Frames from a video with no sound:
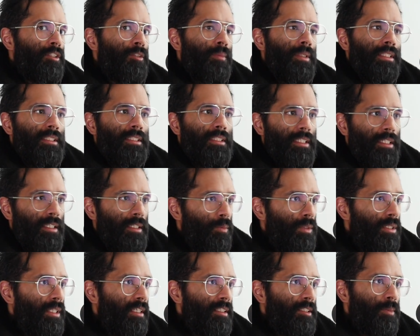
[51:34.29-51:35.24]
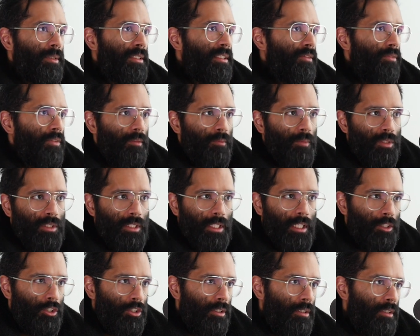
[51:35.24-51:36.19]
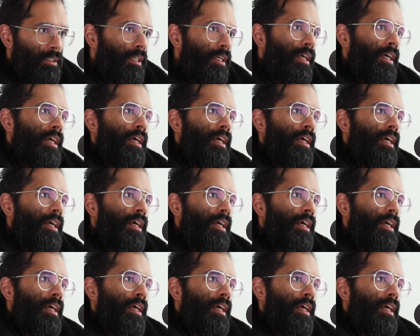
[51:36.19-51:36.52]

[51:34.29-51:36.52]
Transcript: to be seen with that specific mutation.